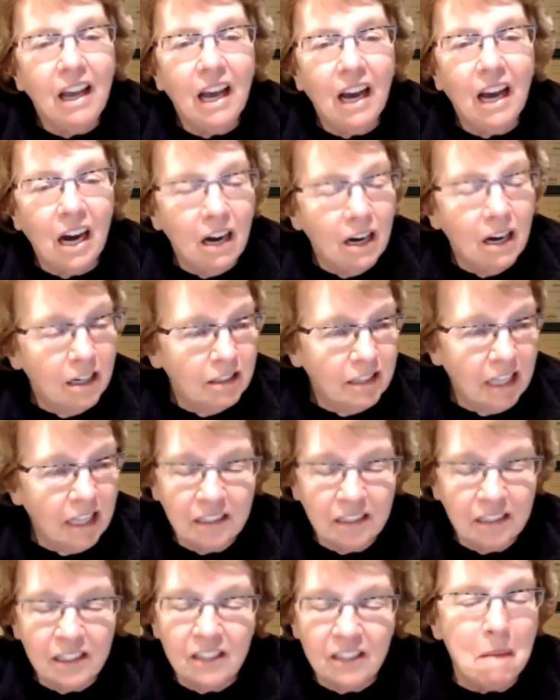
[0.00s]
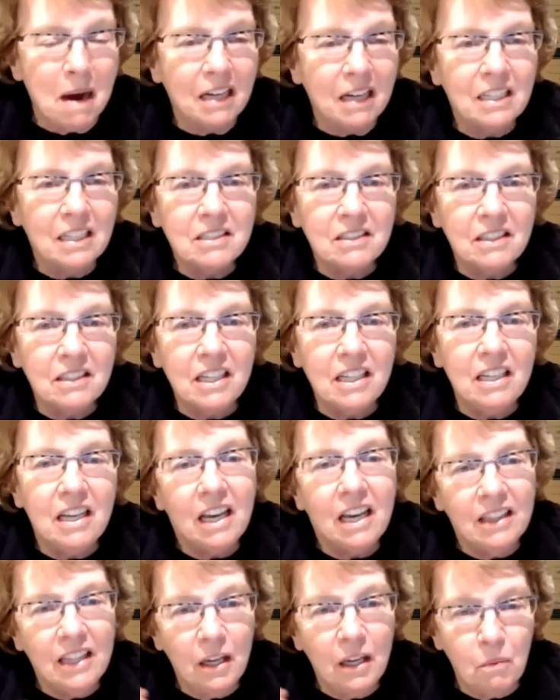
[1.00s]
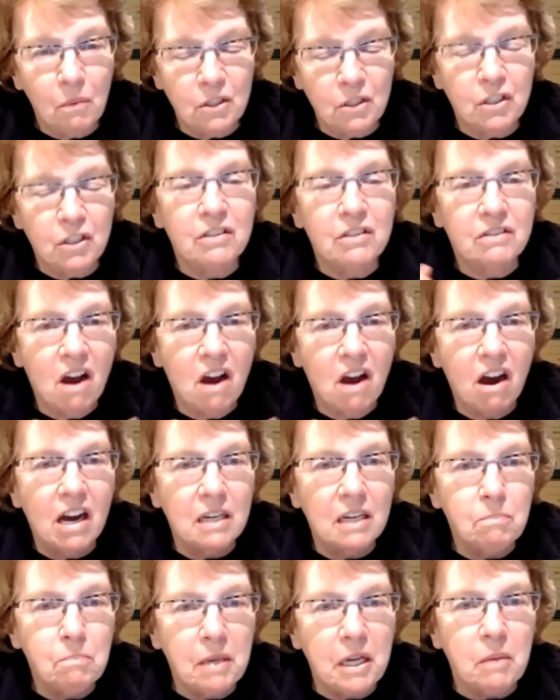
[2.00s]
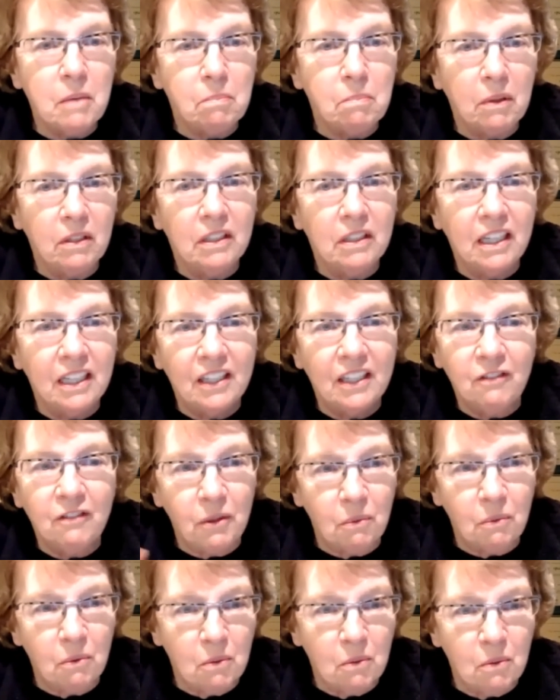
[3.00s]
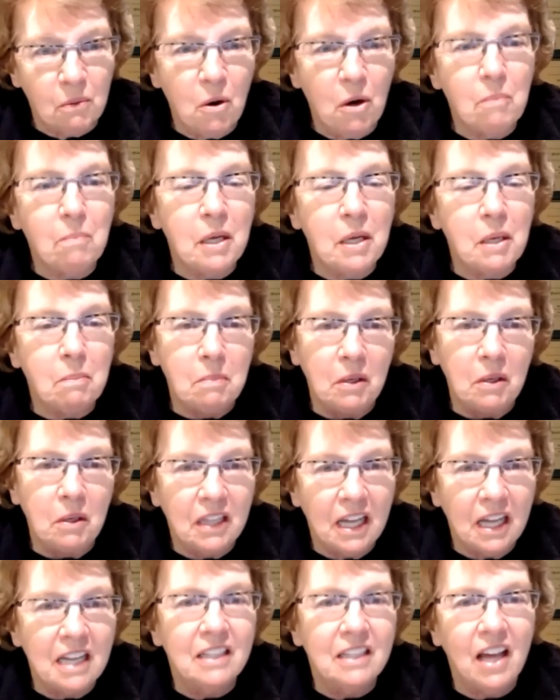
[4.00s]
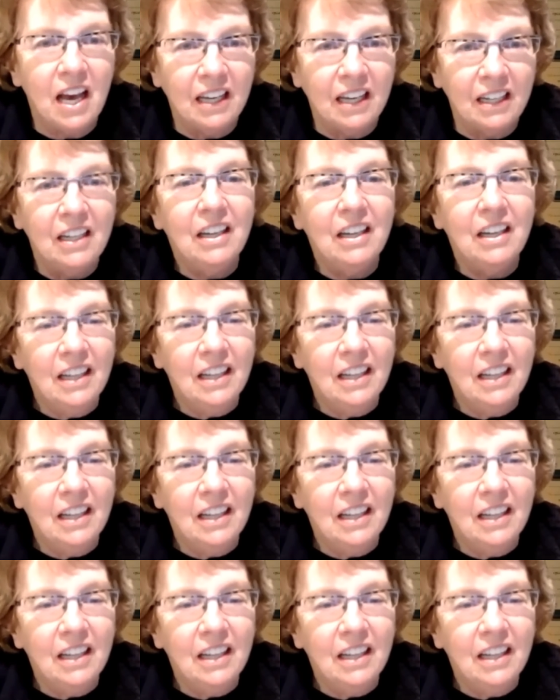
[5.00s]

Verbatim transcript: Uh, they lived modestly and they were just kind people. And if there were more people like that,